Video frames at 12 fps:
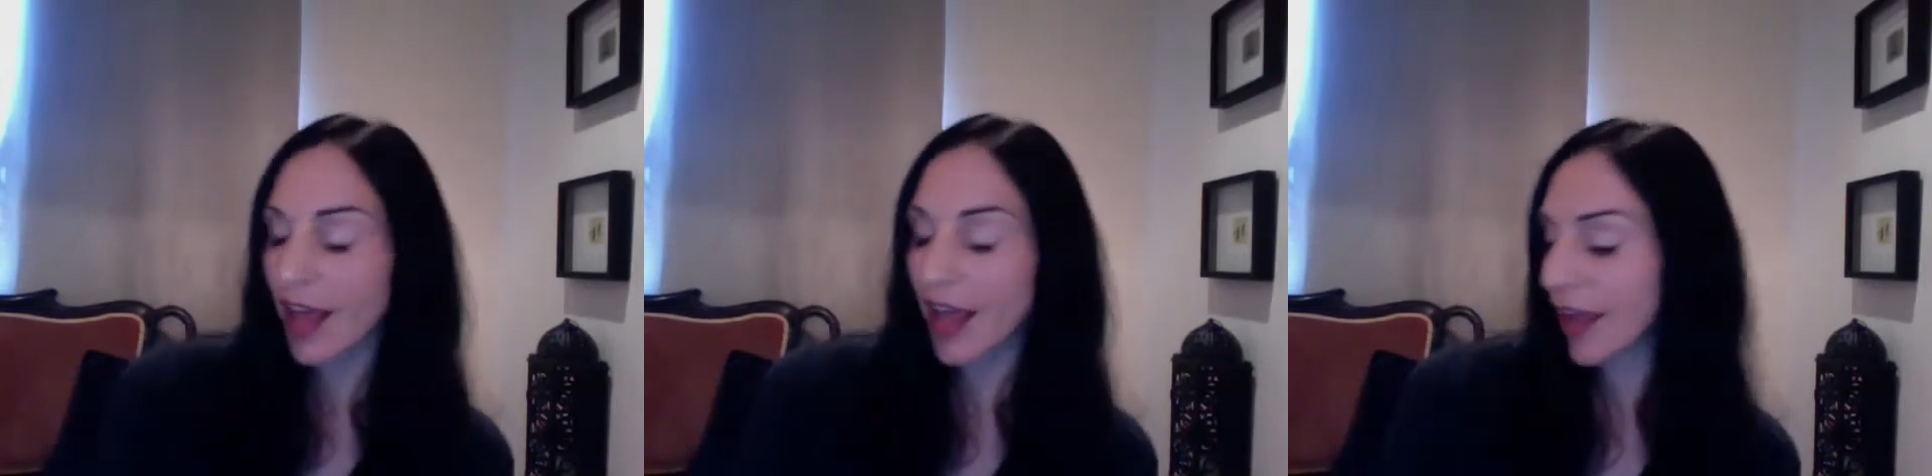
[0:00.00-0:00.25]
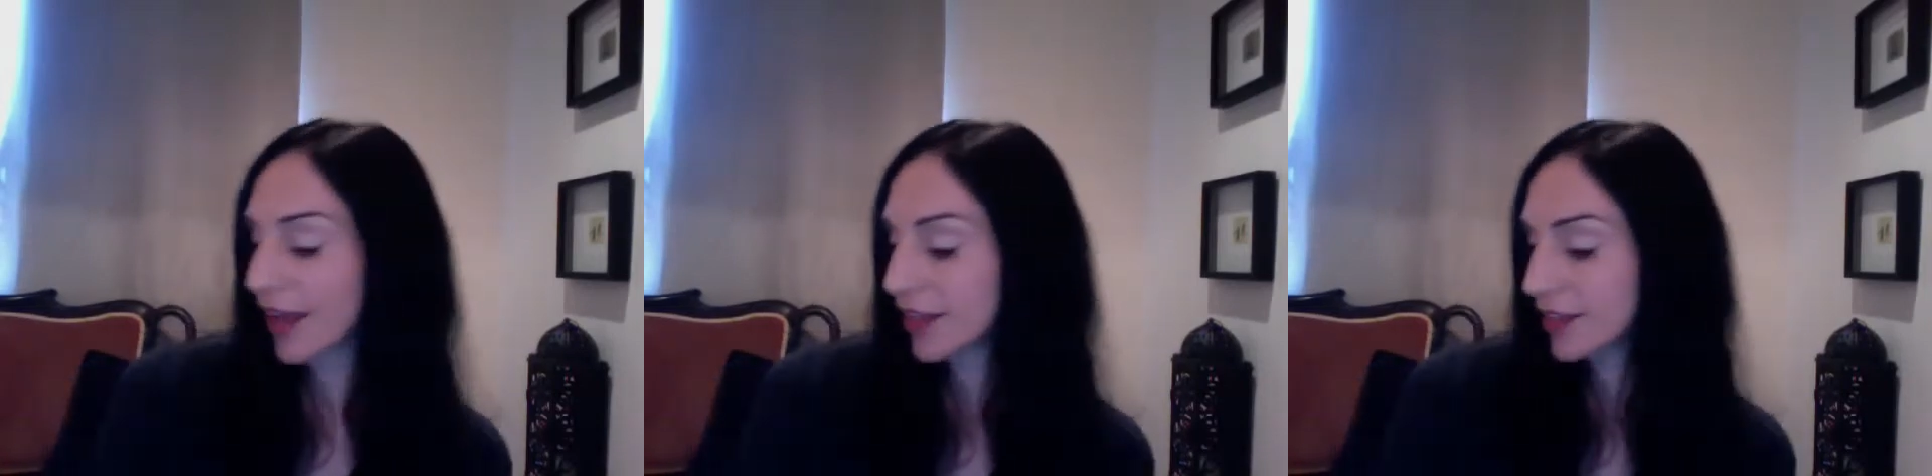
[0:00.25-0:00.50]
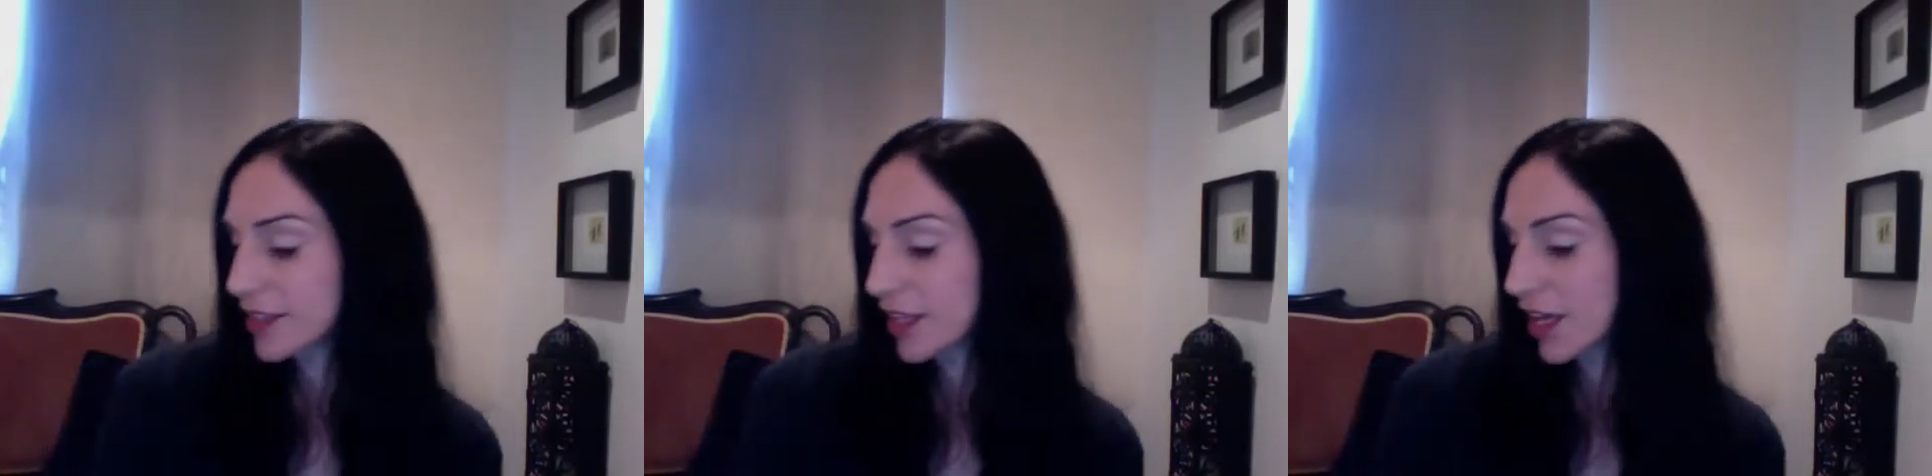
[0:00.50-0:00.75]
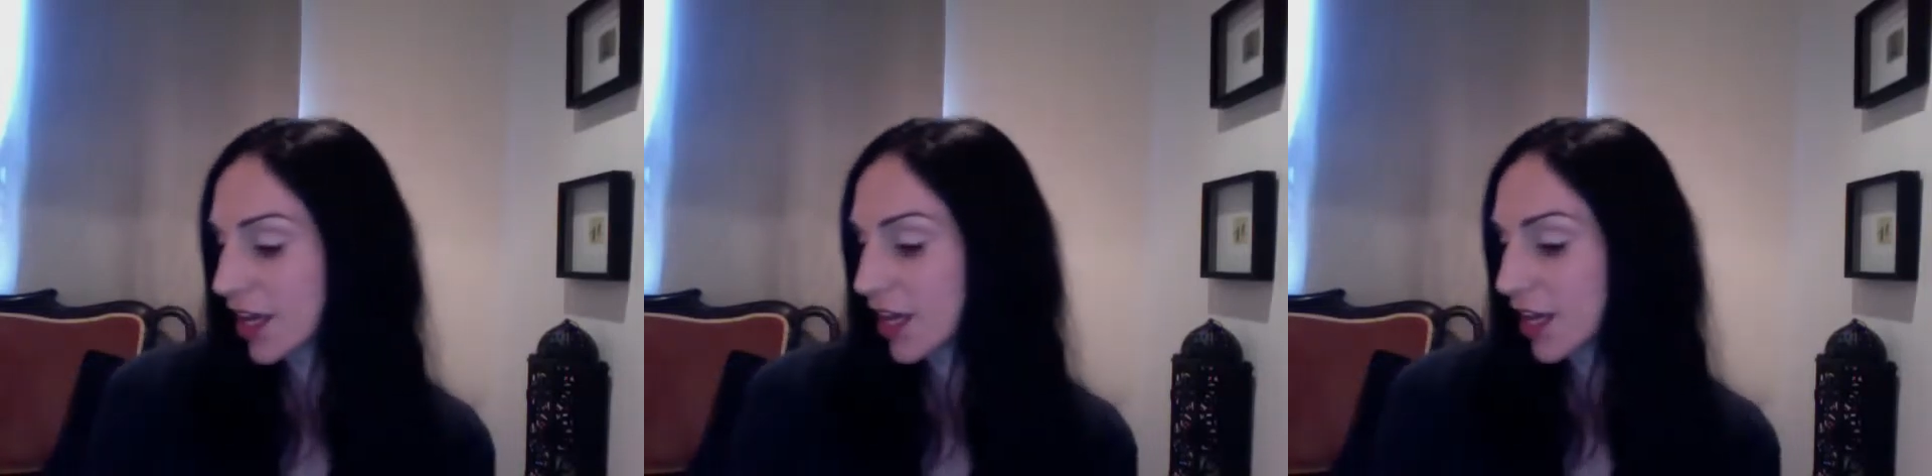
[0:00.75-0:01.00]
And
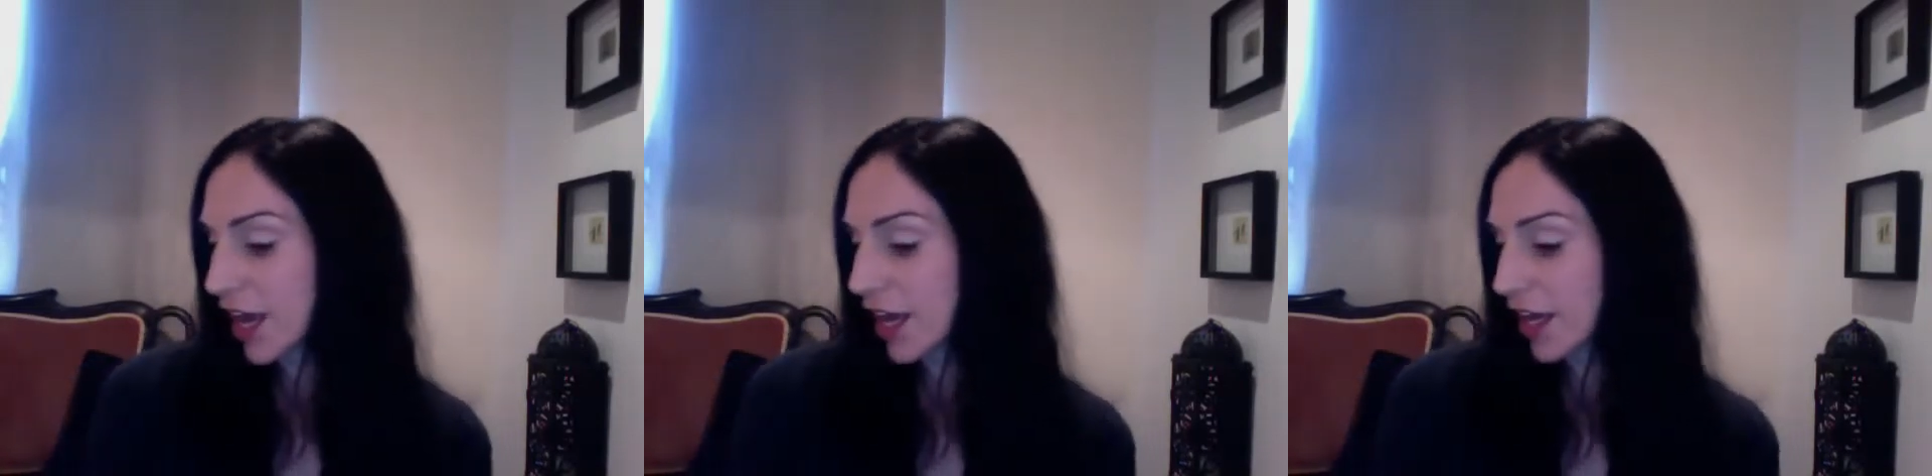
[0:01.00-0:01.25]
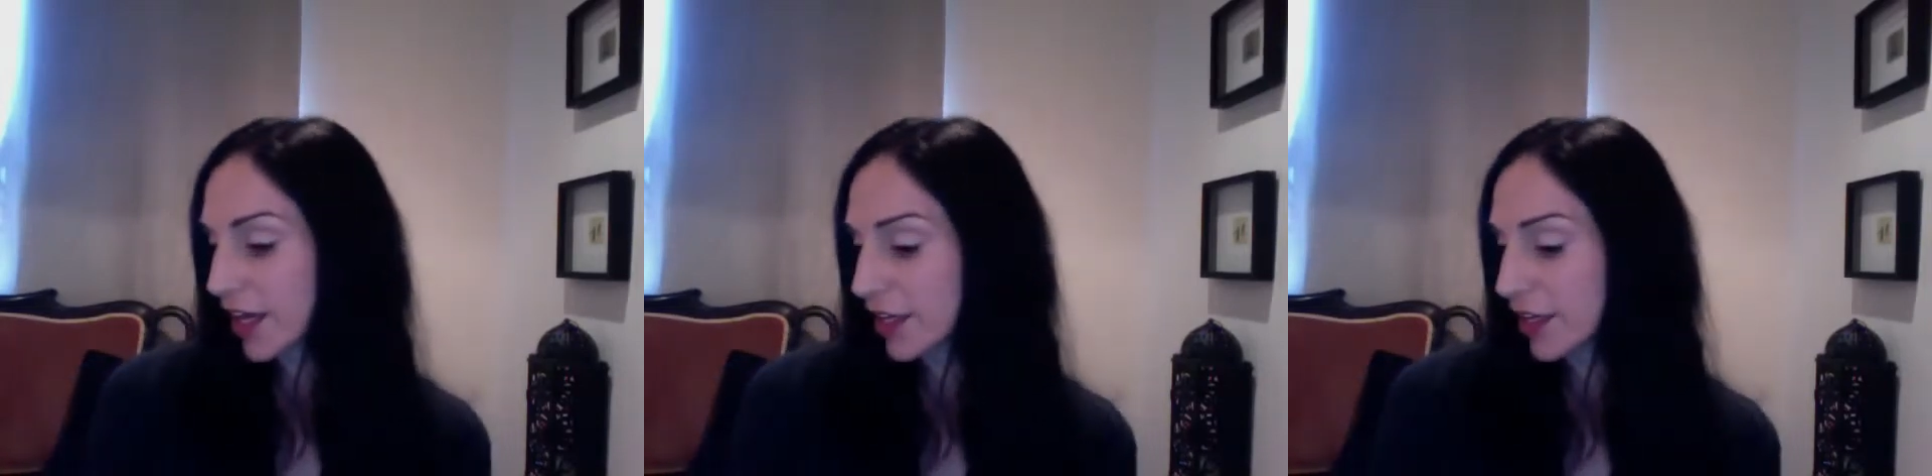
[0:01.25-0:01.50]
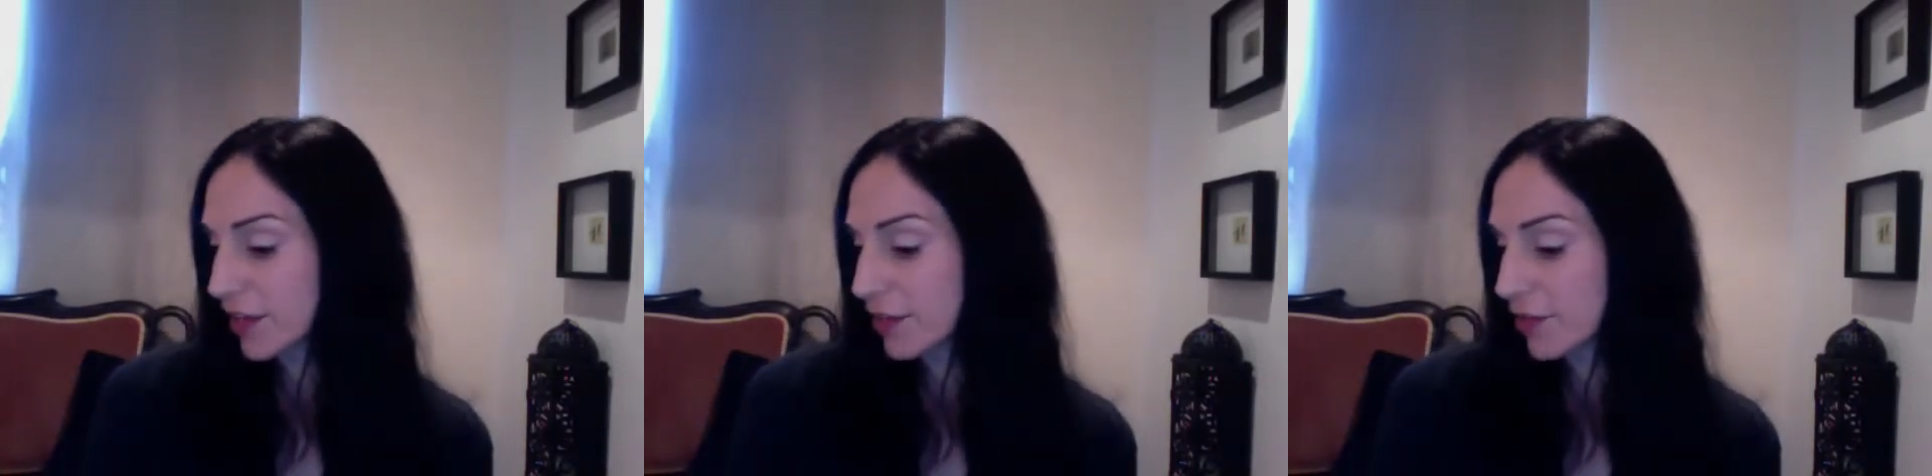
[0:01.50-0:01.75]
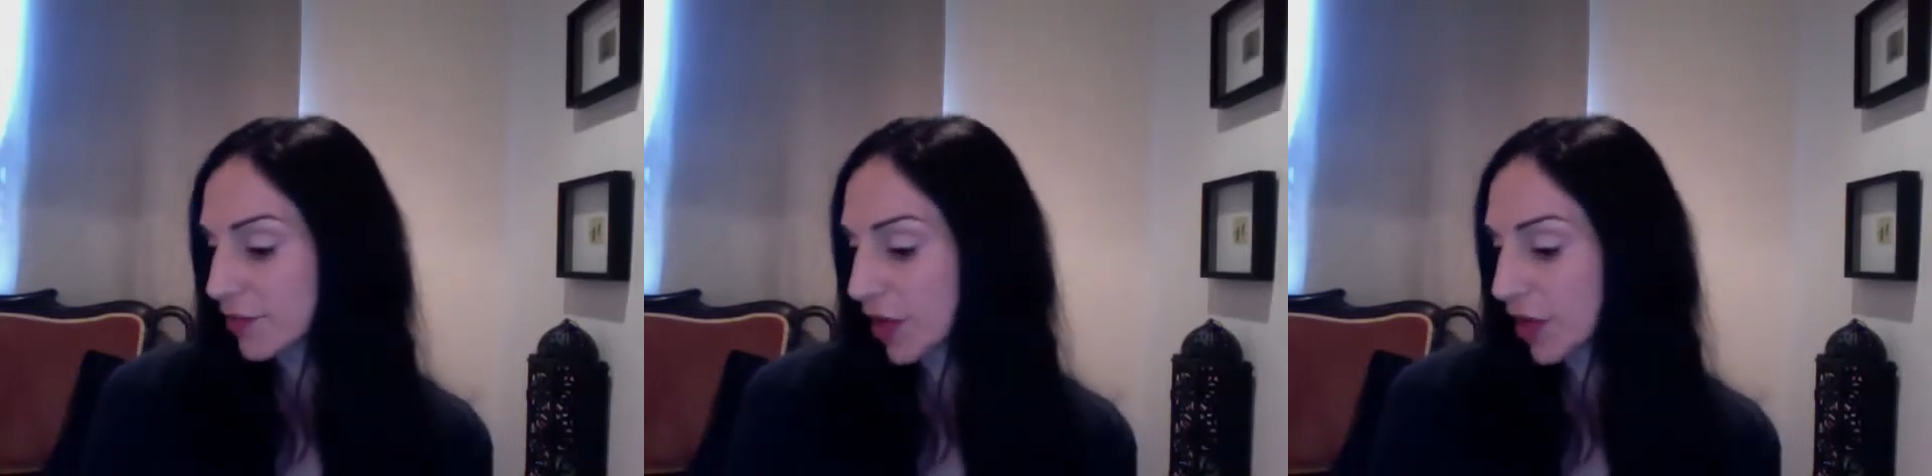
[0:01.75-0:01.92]
I